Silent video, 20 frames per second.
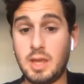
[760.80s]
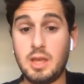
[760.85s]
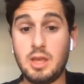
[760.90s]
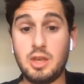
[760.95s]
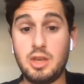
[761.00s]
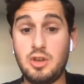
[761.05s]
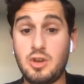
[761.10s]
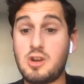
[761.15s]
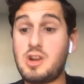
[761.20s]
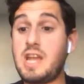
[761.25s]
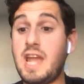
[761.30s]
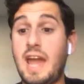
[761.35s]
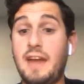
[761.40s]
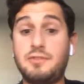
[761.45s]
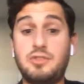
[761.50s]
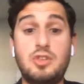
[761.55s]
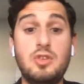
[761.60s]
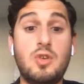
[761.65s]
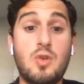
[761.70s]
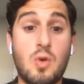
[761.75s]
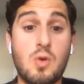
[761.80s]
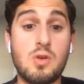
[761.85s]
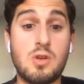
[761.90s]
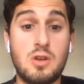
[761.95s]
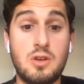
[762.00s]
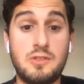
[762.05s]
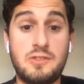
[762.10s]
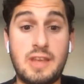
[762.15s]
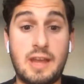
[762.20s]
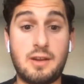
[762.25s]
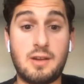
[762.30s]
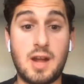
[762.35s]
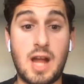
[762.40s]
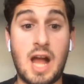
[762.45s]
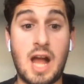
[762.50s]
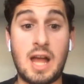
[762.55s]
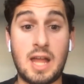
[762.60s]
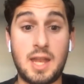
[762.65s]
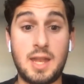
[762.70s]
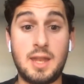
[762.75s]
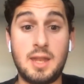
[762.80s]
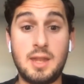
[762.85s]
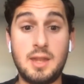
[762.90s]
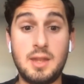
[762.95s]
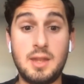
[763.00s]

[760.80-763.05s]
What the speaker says: you already have two corners that are on